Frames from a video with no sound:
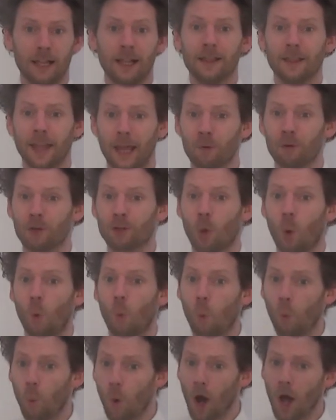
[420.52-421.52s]
There is
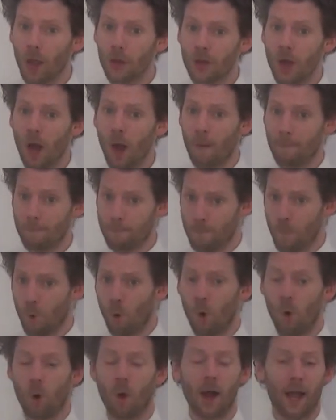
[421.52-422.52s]
one
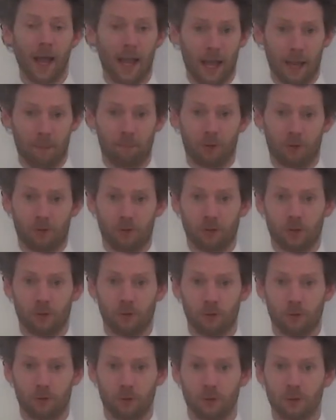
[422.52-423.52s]
more
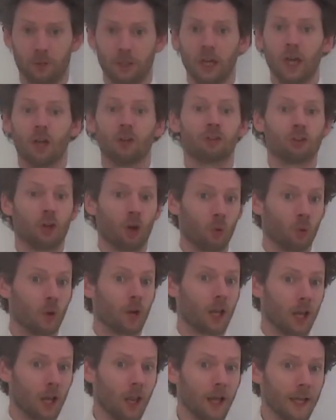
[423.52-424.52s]
episode. So
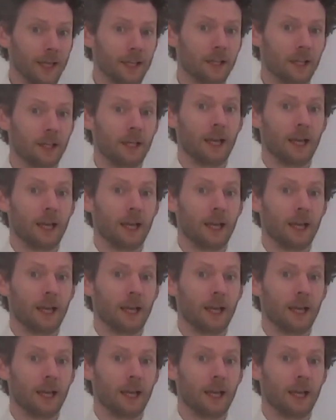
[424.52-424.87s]
like